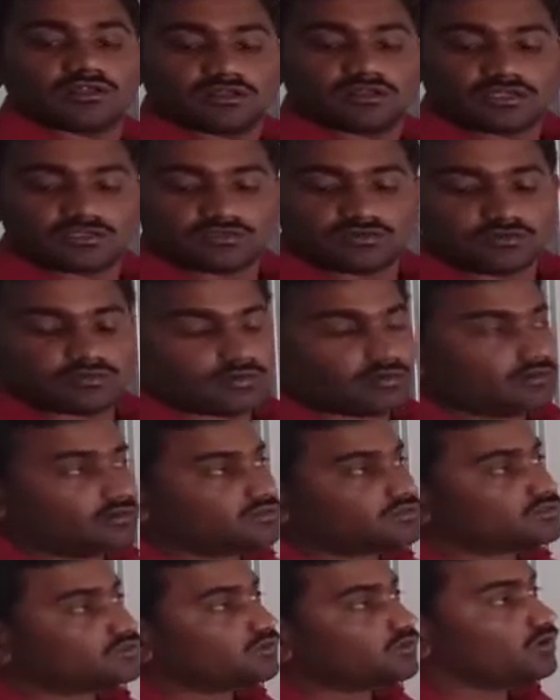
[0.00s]
There is no problem.
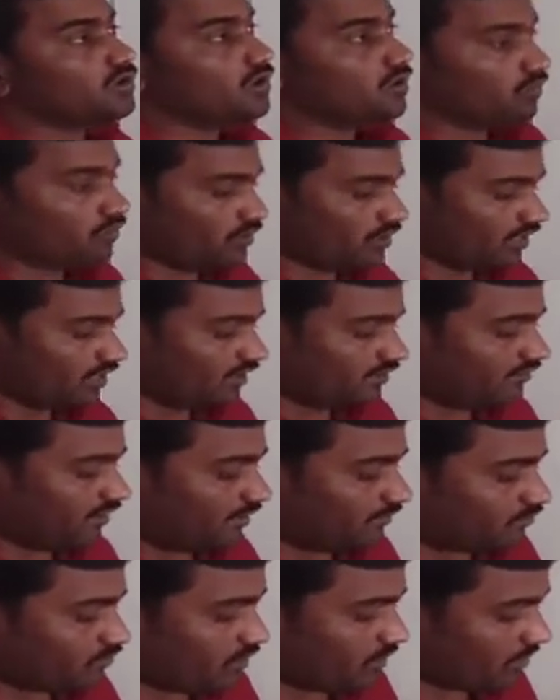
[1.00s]
So only
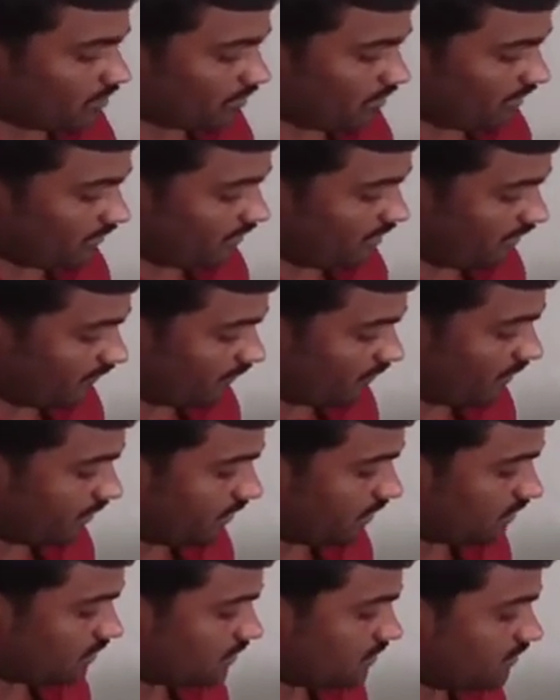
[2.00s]
one problem I left in
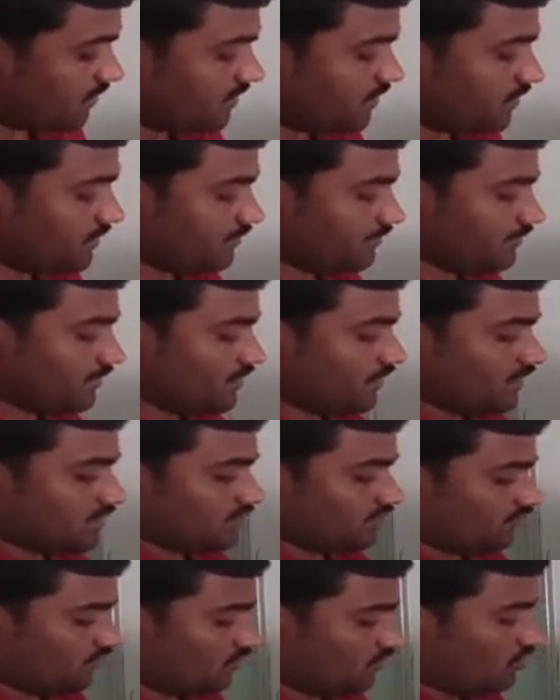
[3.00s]
this bit. There is
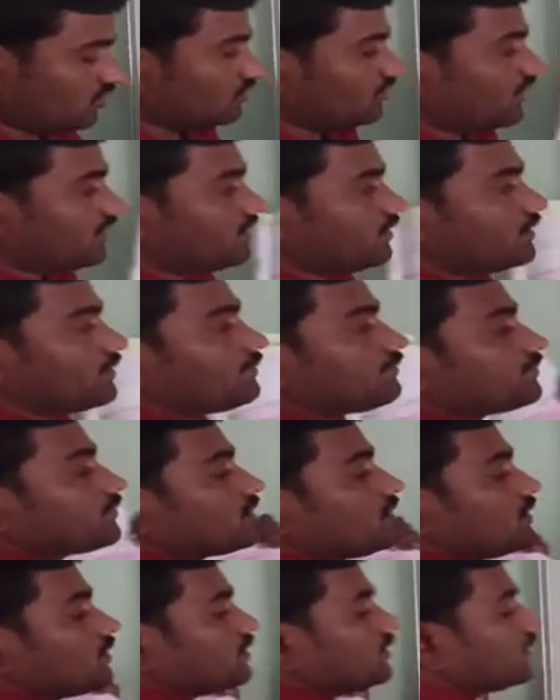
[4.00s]
a fourth one
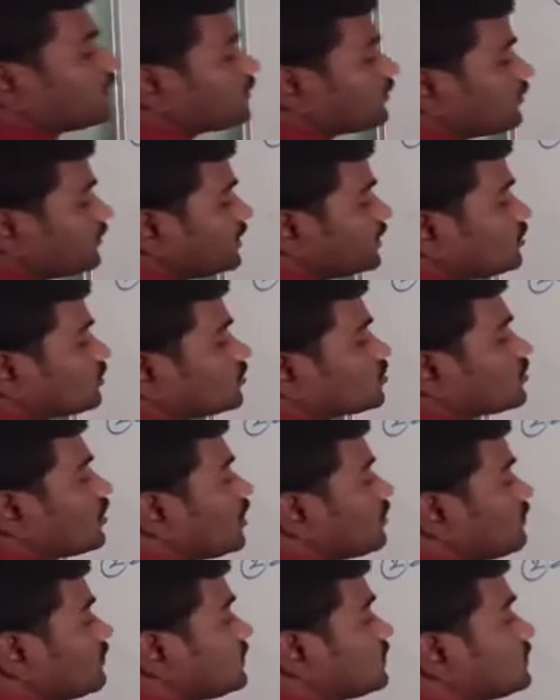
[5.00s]
that you need to
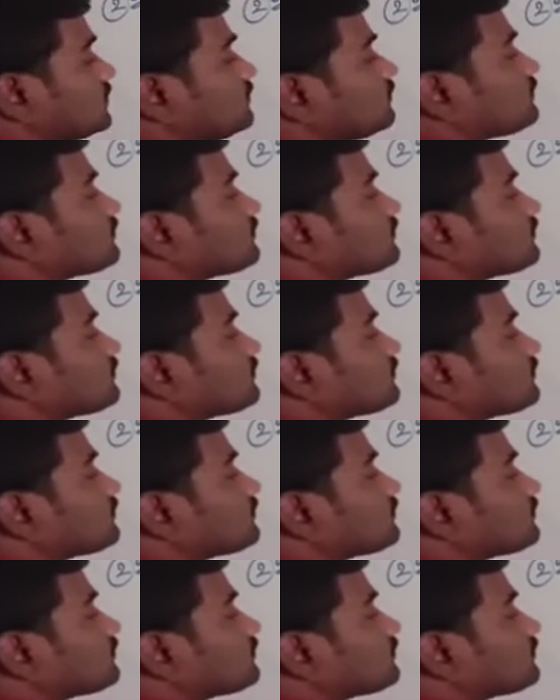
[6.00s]
solve it.